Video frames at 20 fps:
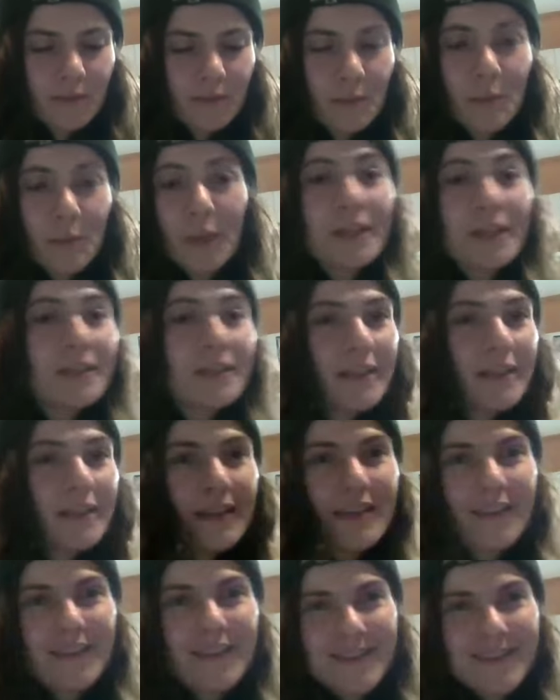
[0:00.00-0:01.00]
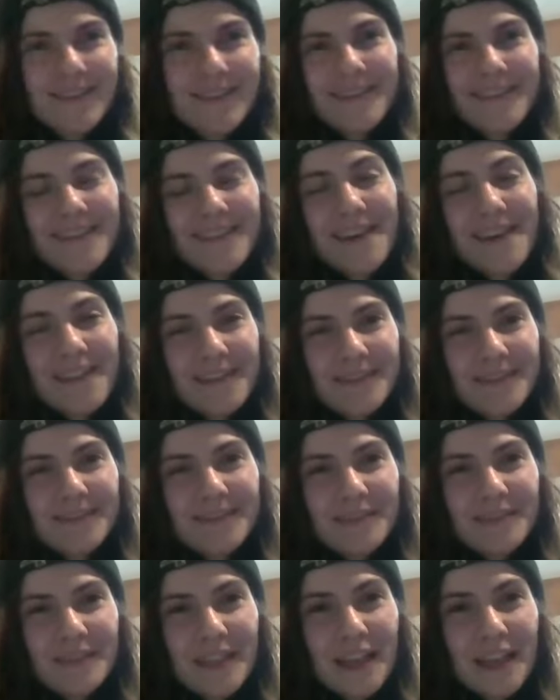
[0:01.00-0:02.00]
But yeah,
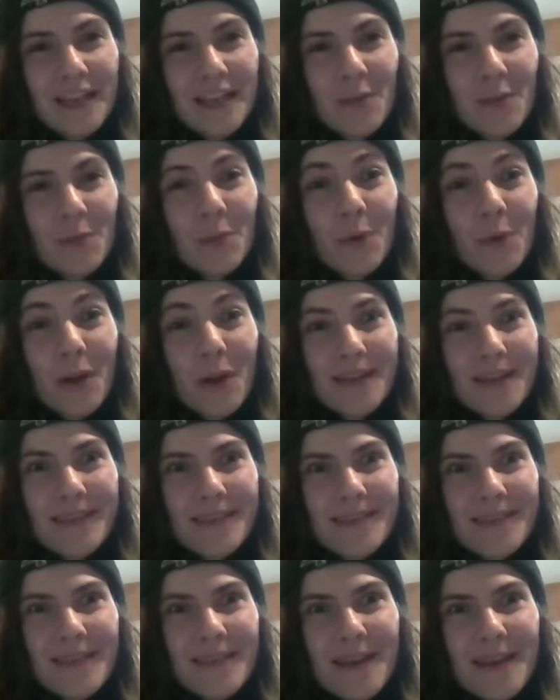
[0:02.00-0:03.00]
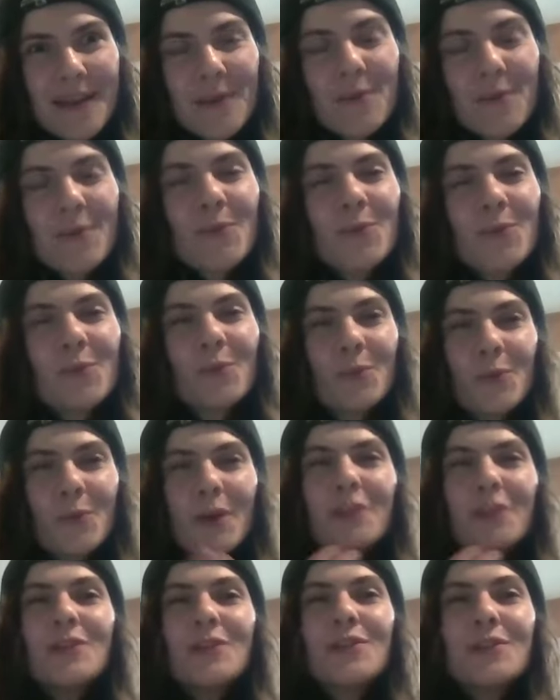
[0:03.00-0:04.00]
what
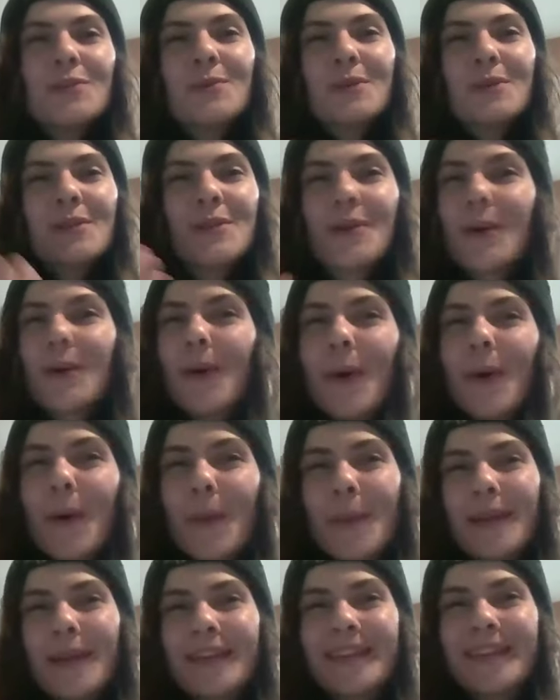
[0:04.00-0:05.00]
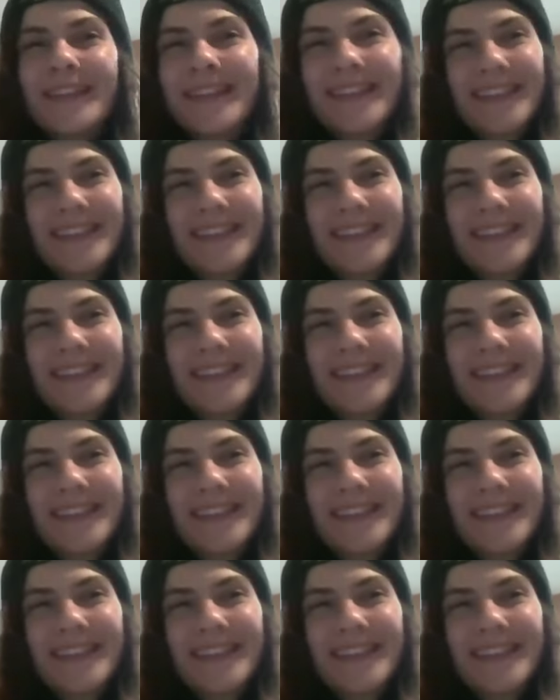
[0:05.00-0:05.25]
do you do when you go home and